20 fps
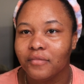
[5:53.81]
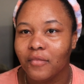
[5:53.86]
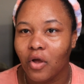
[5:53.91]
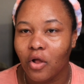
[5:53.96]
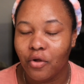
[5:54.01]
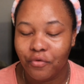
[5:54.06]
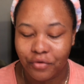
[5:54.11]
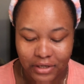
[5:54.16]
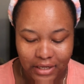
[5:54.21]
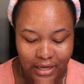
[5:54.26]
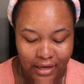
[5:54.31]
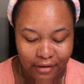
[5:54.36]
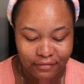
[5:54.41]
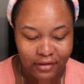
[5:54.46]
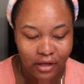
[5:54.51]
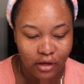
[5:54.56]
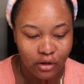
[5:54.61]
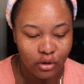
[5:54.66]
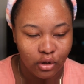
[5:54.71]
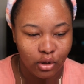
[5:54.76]
Already have
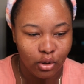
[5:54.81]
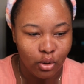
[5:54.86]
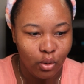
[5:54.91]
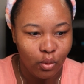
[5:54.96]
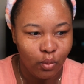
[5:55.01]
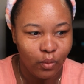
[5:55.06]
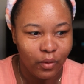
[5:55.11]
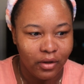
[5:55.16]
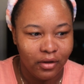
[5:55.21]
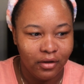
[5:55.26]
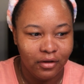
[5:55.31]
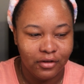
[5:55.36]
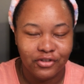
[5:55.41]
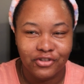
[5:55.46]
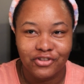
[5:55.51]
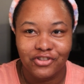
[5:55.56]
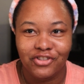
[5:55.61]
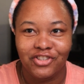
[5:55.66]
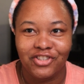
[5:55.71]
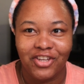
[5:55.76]
that glow.
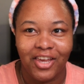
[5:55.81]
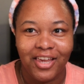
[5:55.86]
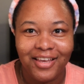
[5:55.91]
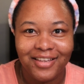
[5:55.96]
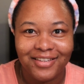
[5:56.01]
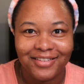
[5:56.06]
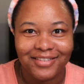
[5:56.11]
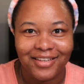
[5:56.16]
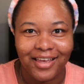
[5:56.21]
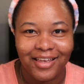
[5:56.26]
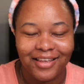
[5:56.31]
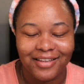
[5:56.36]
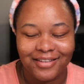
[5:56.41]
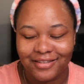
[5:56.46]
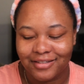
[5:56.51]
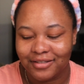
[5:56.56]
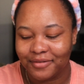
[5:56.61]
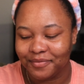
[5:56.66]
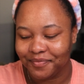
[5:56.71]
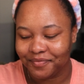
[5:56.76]

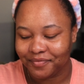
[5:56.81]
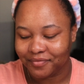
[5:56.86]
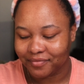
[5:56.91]
Jesus.